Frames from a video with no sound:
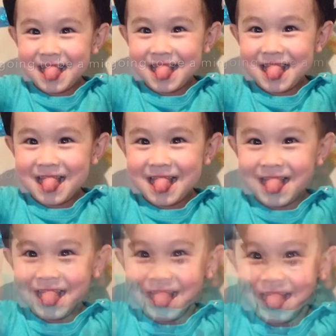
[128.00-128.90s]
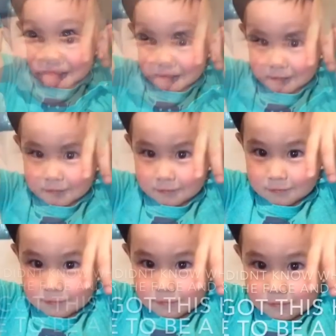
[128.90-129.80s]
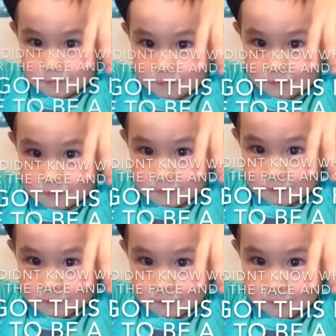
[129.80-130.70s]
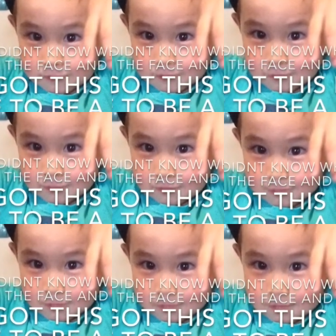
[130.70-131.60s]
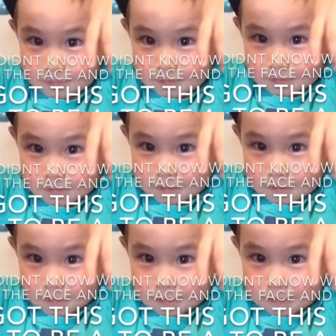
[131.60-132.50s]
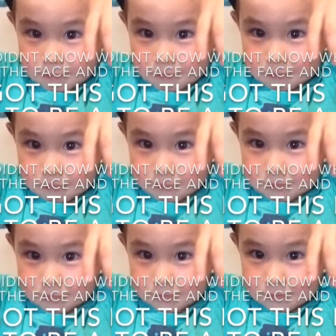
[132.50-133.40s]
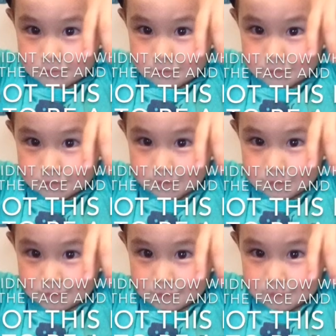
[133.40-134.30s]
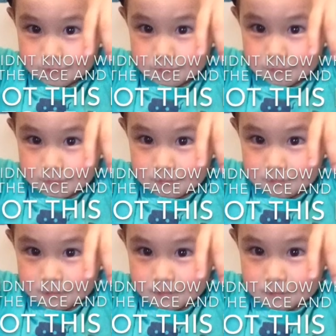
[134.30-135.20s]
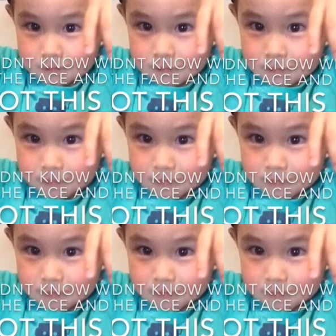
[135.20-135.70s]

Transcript: No one is speaking in this clip.